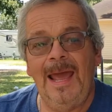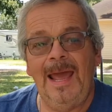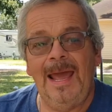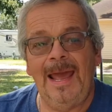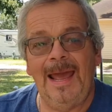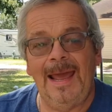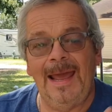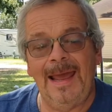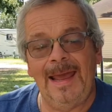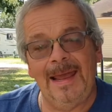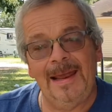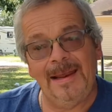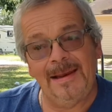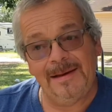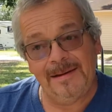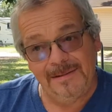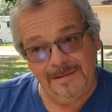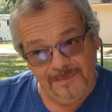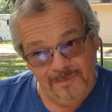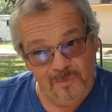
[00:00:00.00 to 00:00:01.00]

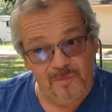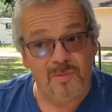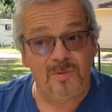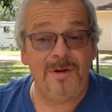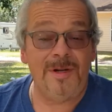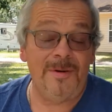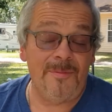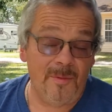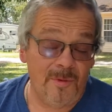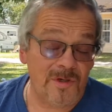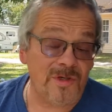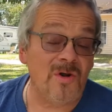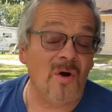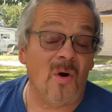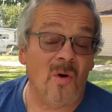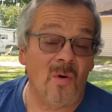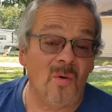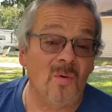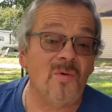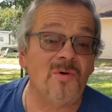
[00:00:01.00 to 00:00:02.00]
And we were
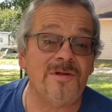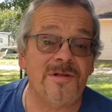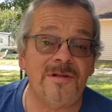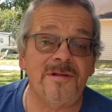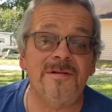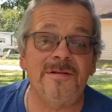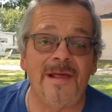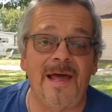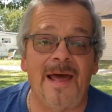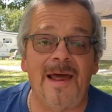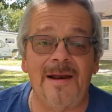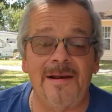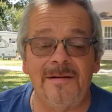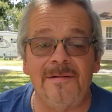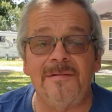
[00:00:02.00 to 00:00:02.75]
told that